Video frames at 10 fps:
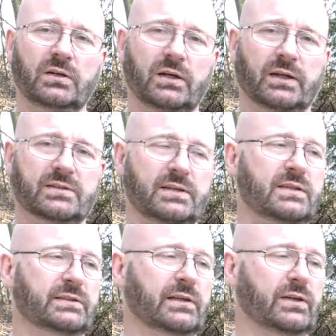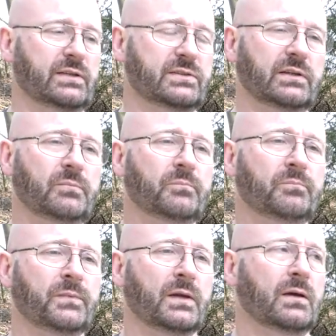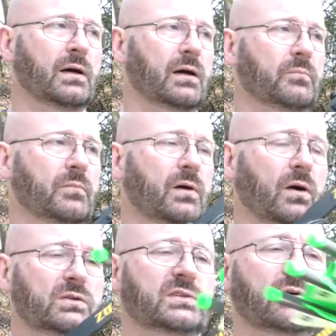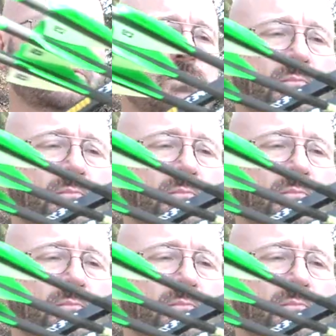it gets easier and easier. Um, also